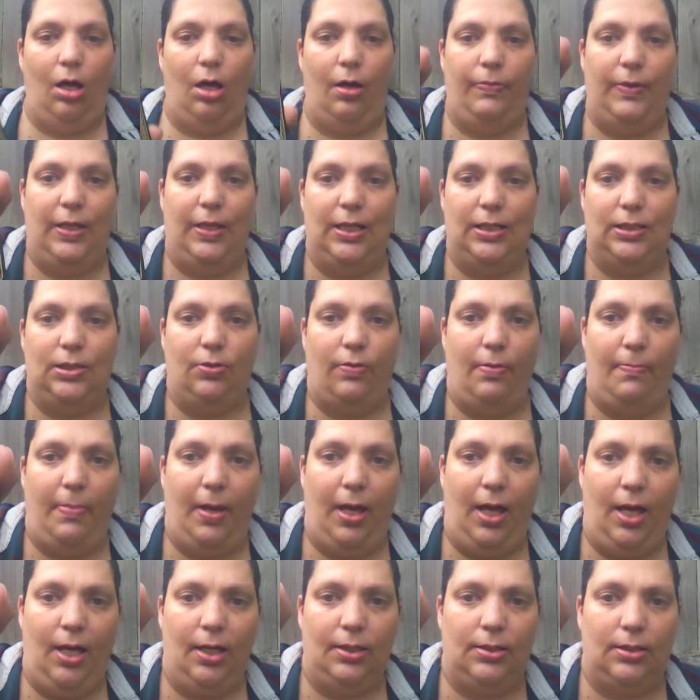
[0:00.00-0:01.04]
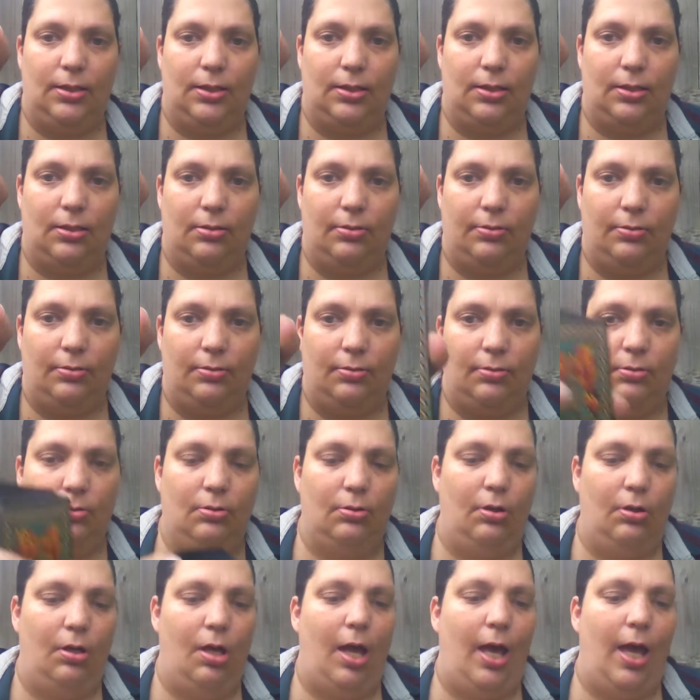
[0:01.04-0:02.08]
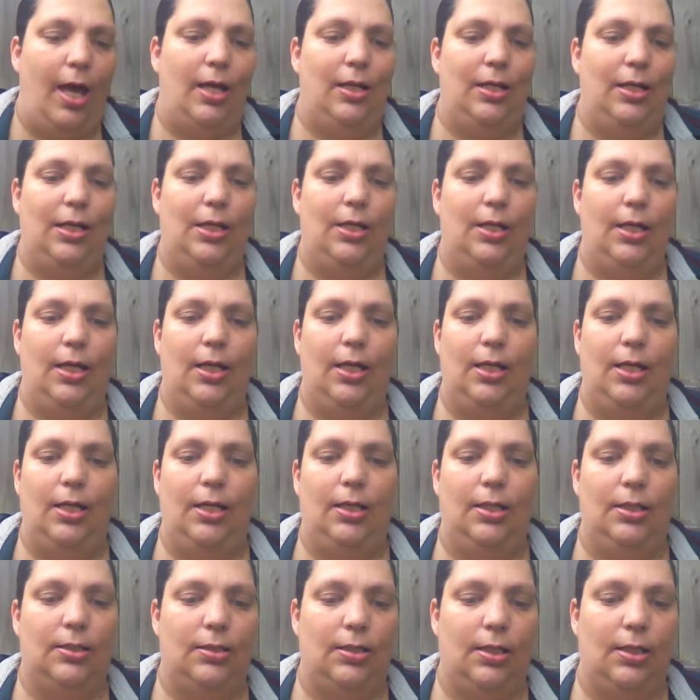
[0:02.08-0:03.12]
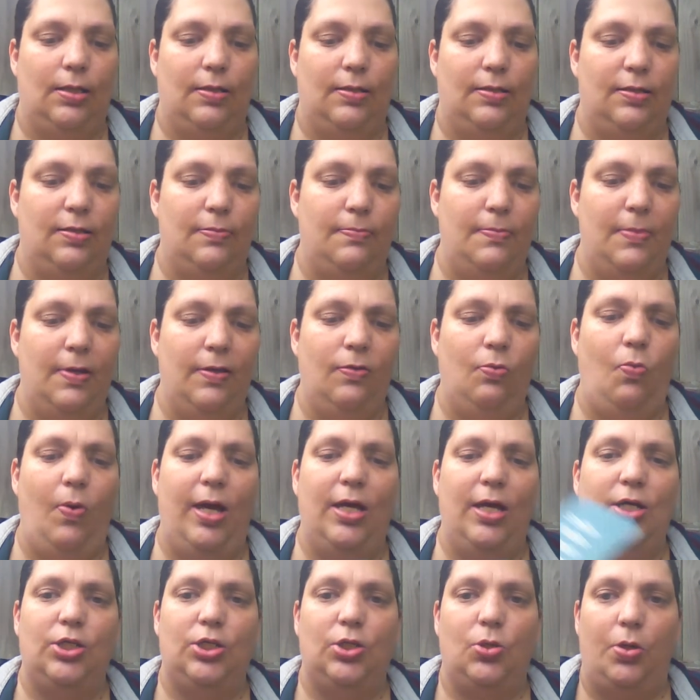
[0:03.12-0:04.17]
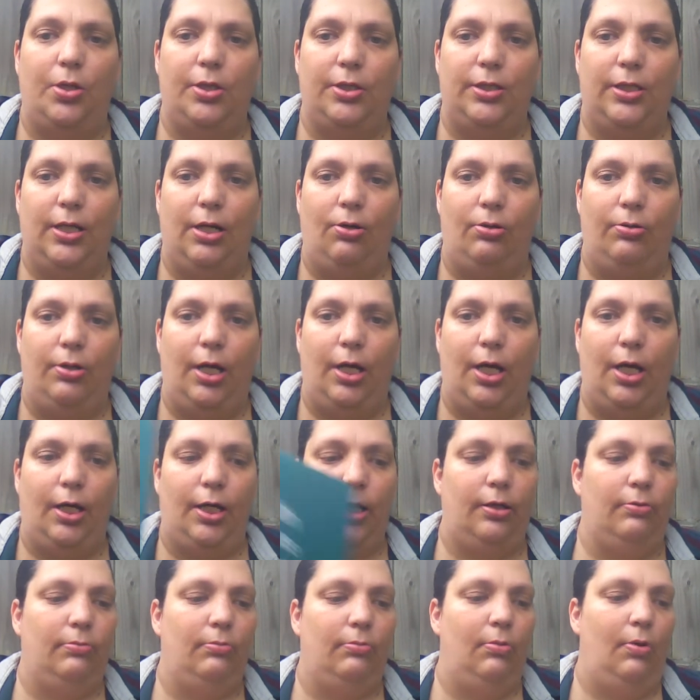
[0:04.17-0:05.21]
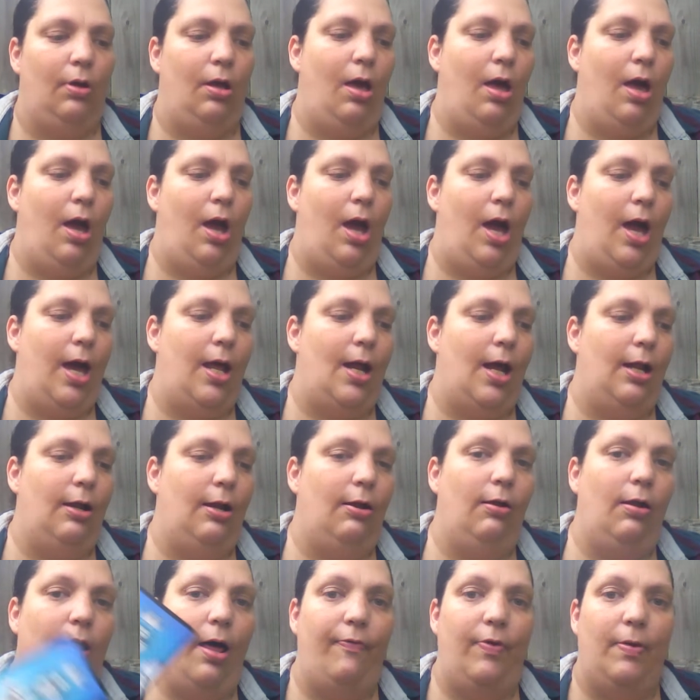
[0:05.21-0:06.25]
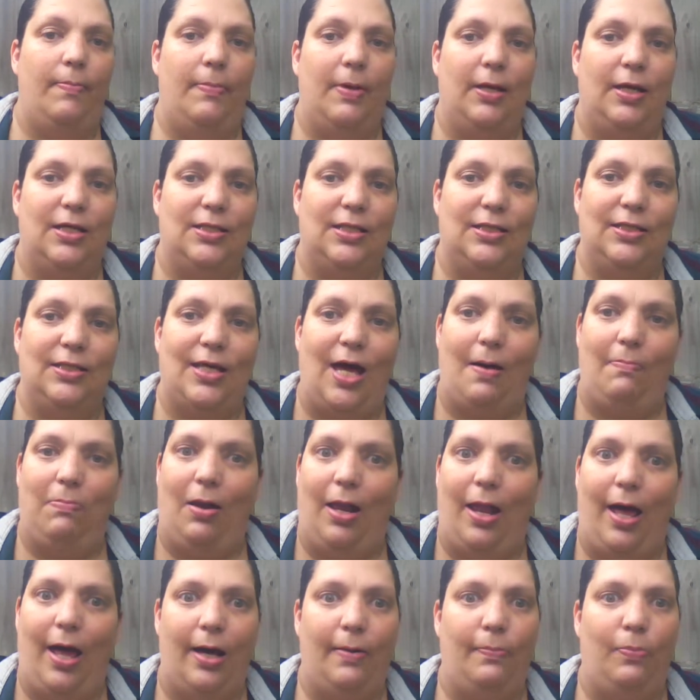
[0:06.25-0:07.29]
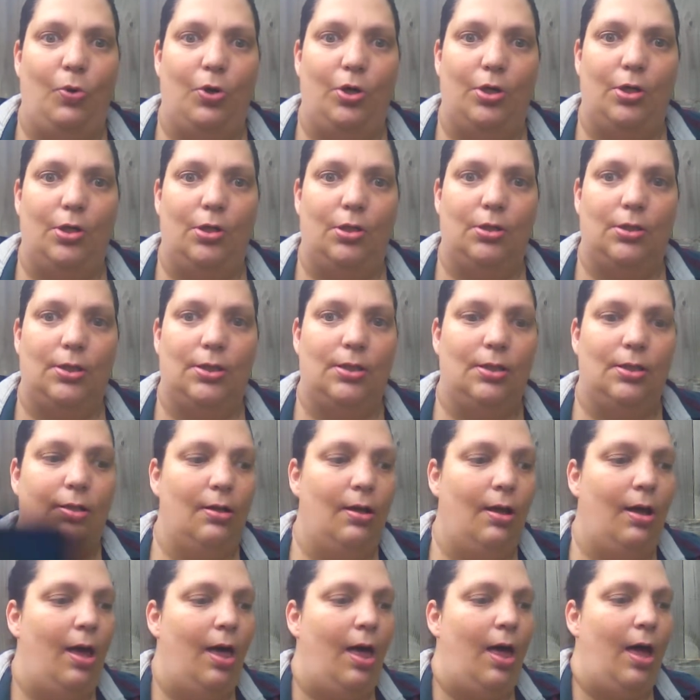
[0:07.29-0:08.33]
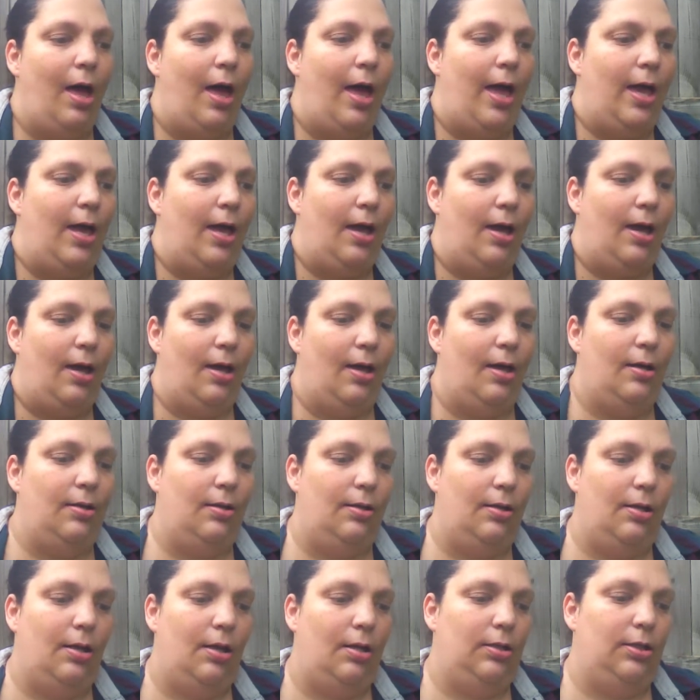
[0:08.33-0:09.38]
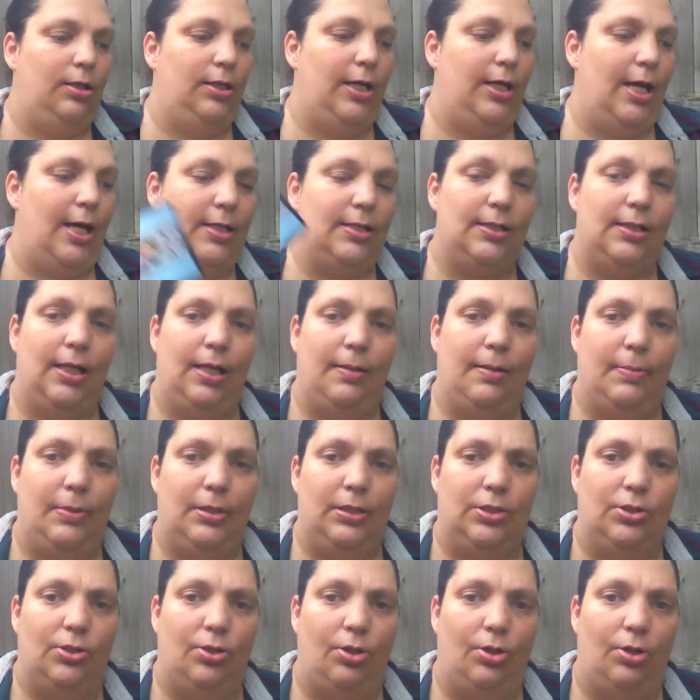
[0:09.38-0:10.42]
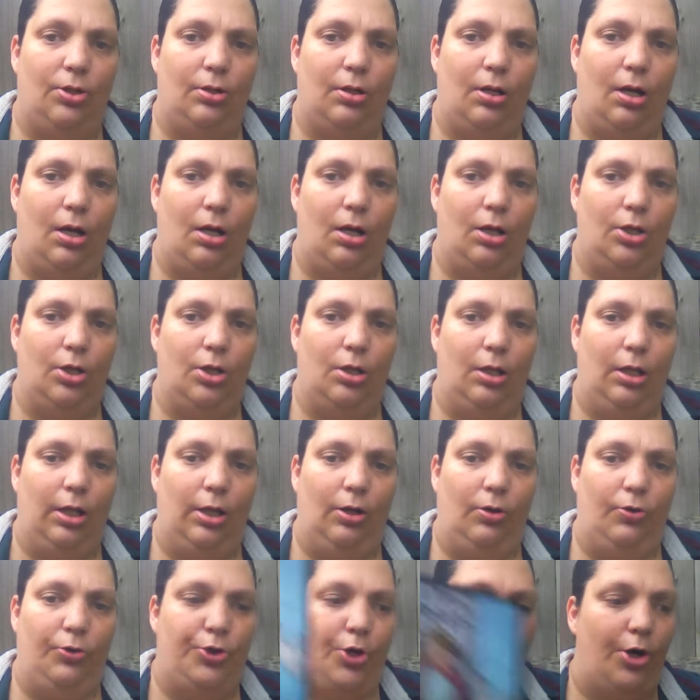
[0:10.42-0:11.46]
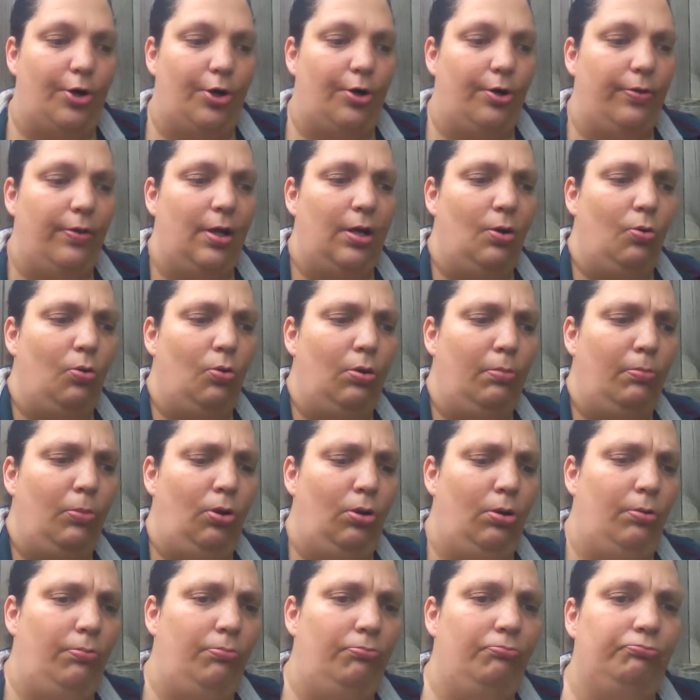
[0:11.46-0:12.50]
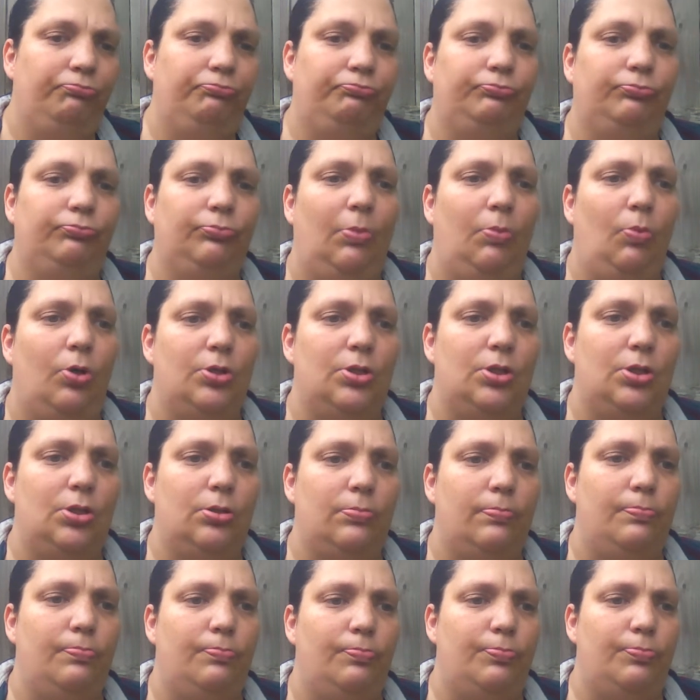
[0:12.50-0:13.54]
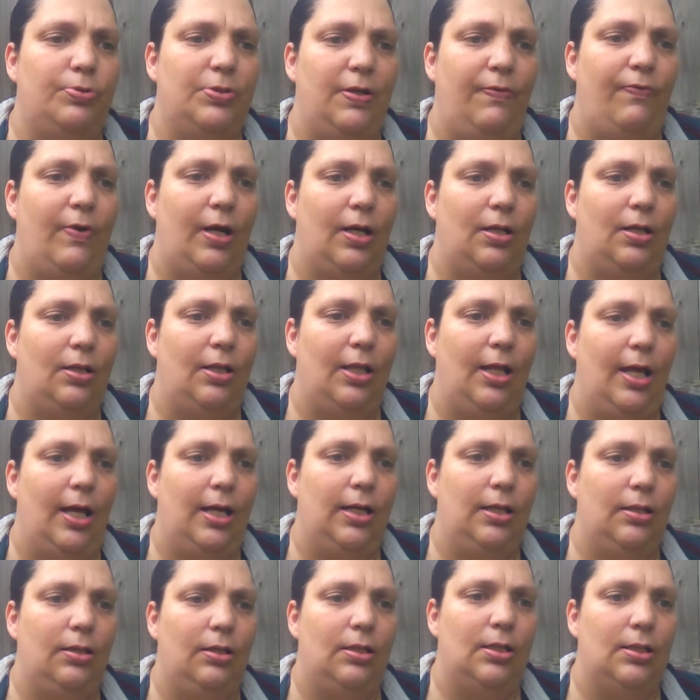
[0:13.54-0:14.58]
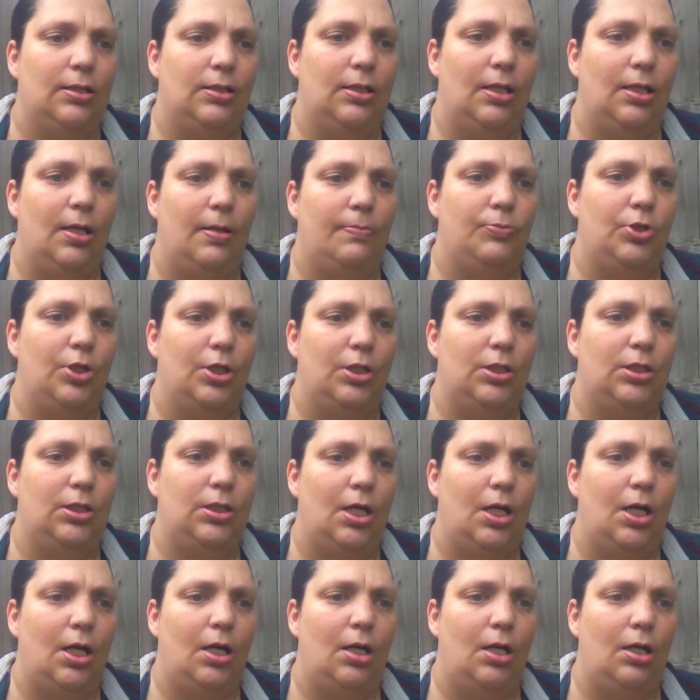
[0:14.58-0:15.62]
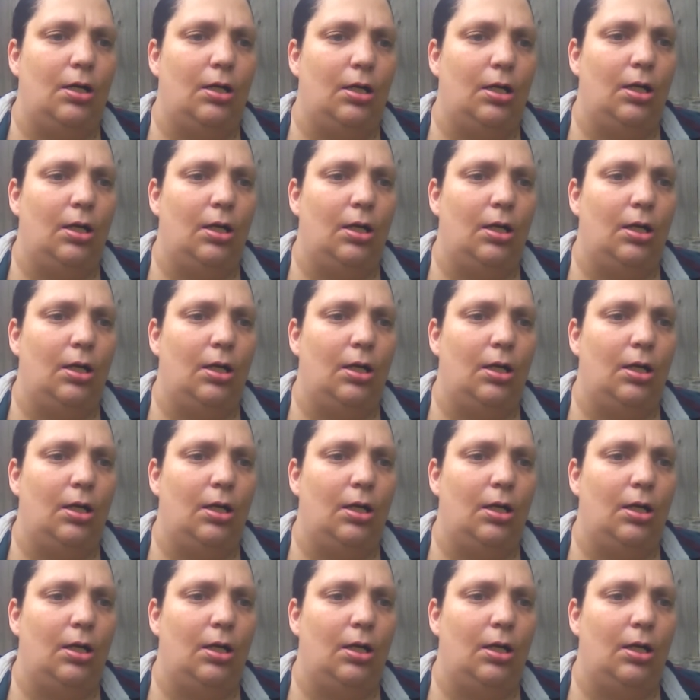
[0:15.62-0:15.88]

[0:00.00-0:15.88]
These are the backs. And it is a Smith-Waite Short Tarot deck. And I love it because it's got black borders. And yes, the images are a little darker than normal. Let's see if I can lighten this up just a hair.